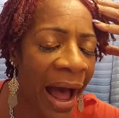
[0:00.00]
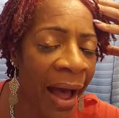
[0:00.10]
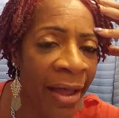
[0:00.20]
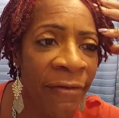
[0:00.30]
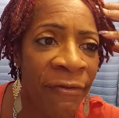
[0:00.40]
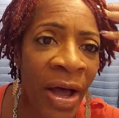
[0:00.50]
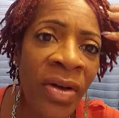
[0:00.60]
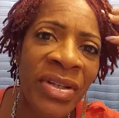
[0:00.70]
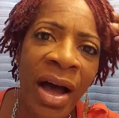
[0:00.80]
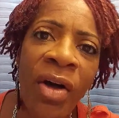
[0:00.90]
I
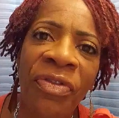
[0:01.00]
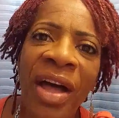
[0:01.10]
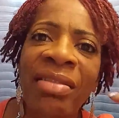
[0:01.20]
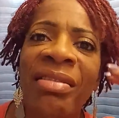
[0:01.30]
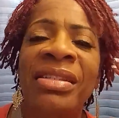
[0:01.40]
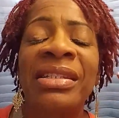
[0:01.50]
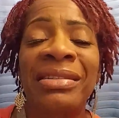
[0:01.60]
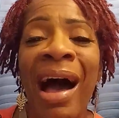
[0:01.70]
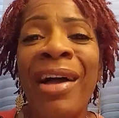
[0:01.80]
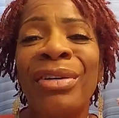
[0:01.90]
found out that the
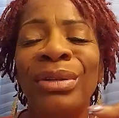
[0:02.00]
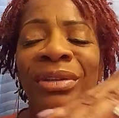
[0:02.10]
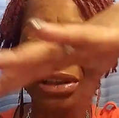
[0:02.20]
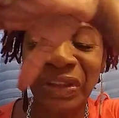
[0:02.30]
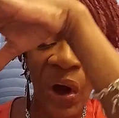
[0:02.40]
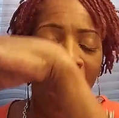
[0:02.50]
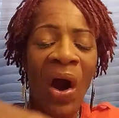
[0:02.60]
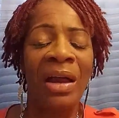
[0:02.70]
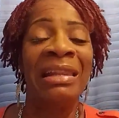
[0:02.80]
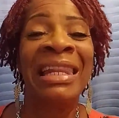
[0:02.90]
styles
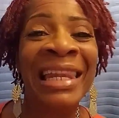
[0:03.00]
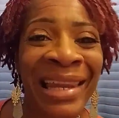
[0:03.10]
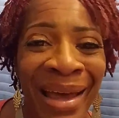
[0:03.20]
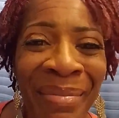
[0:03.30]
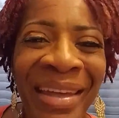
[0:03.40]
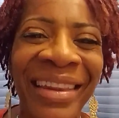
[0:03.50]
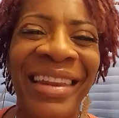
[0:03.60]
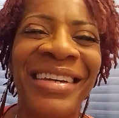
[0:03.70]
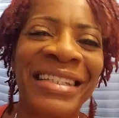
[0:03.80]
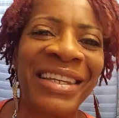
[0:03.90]
are
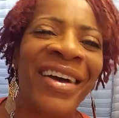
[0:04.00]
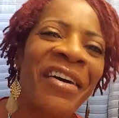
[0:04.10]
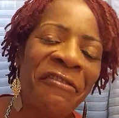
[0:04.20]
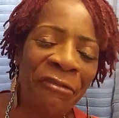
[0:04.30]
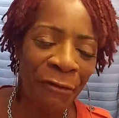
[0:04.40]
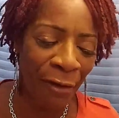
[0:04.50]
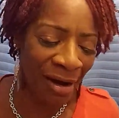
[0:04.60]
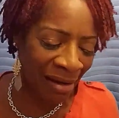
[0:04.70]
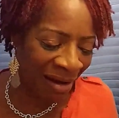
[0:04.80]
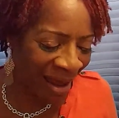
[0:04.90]
limitless
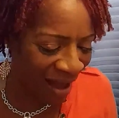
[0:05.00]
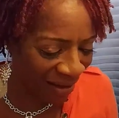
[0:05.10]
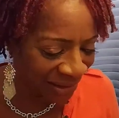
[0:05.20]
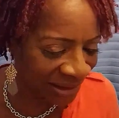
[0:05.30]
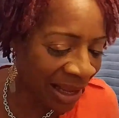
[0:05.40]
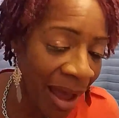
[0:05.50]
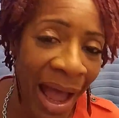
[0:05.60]
for locks.